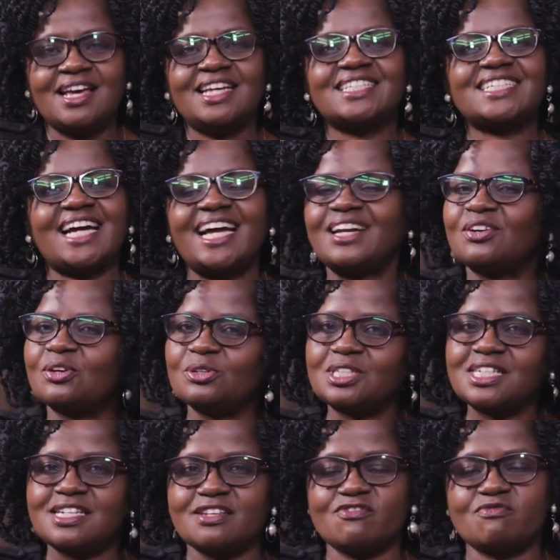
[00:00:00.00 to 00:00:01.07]
It
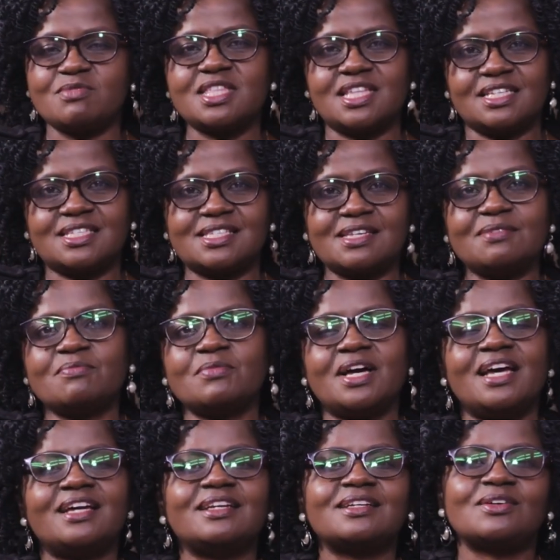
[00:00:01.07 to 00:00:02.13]
cannot leave me the same,
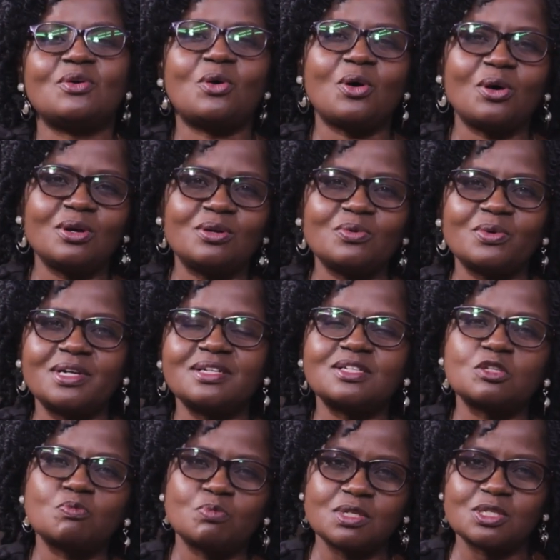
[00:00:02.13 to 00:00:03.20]
and God will
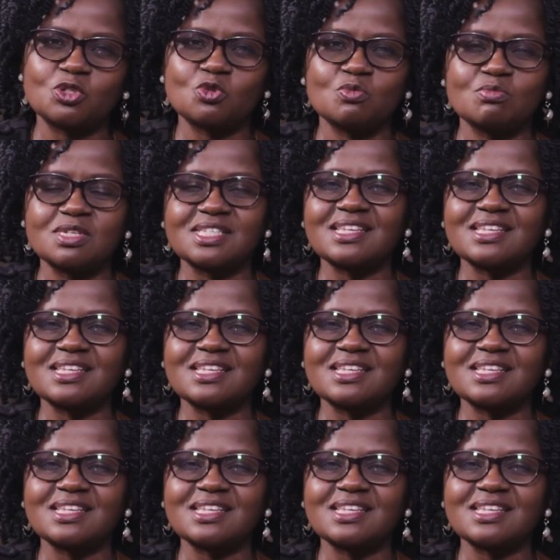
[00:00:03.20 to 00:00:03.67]
speak to me.